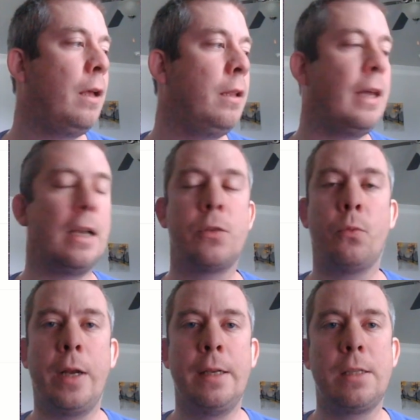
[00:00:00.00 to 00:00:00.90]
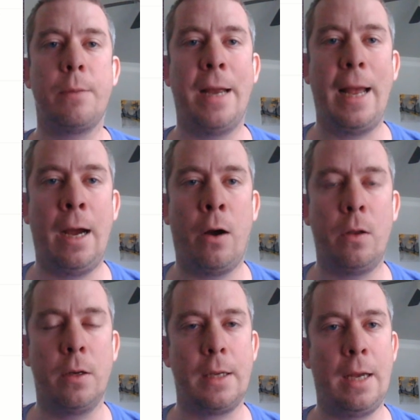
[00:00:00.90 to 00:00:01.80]
that it's written to my
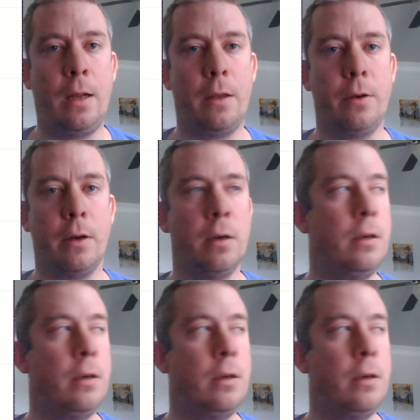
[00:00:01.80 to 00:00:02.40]
Outlook calendar.